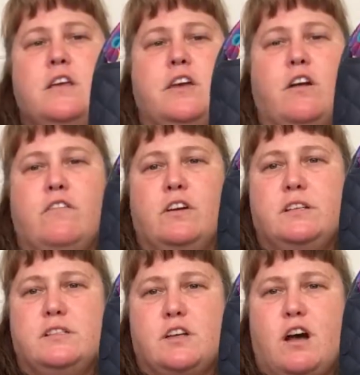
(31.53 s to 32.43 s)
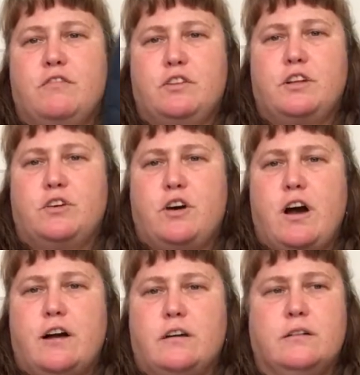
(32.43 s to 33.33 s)
They are very soft, or the
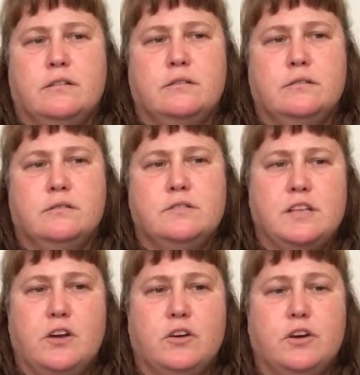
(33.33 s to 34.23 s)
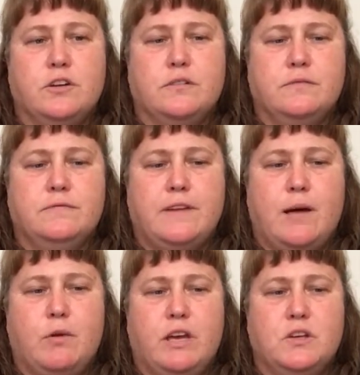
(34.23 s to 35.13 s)
croc standard
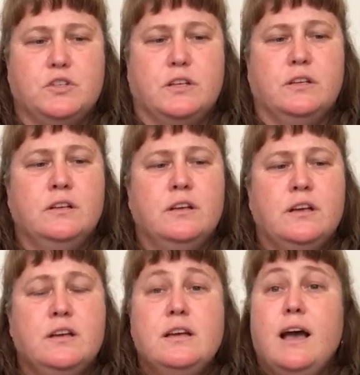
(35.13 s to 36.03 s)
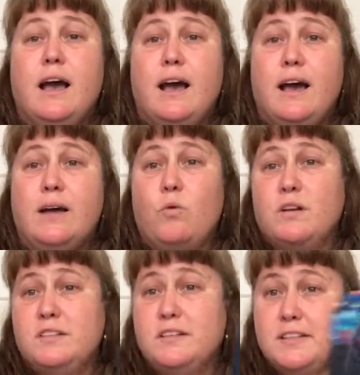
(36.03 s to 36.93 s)
fabrication. I
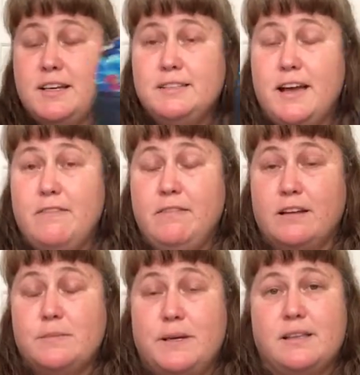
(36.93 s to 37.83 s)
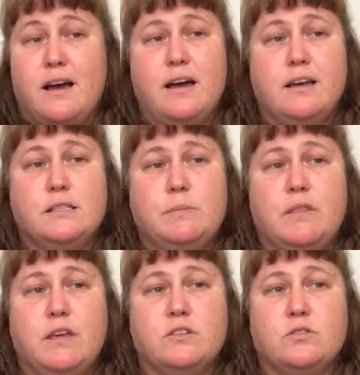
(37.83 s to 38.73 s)
wanted size 10, that's my size,
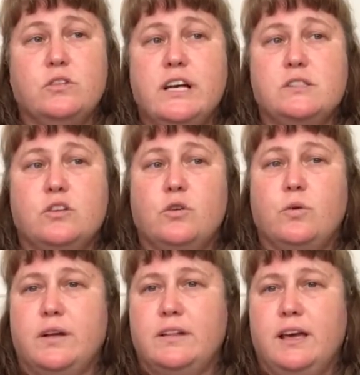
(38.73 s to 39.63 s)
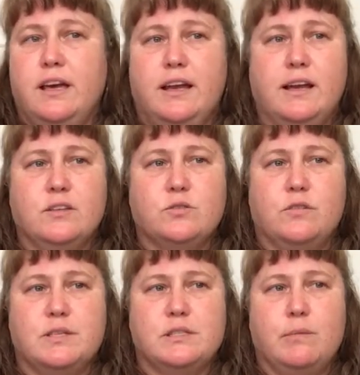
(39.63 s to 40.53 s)
but they sold out so quickly and I sort
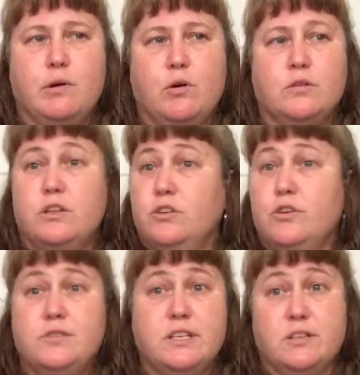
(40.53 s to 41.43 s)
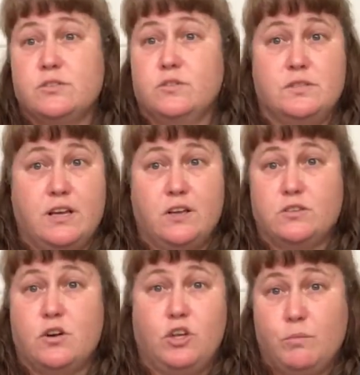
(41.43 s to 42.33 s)
of missed the boat. There are no deals, no
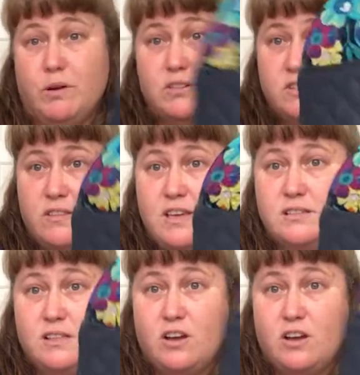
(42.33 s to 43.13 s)
sales, no coupons on these.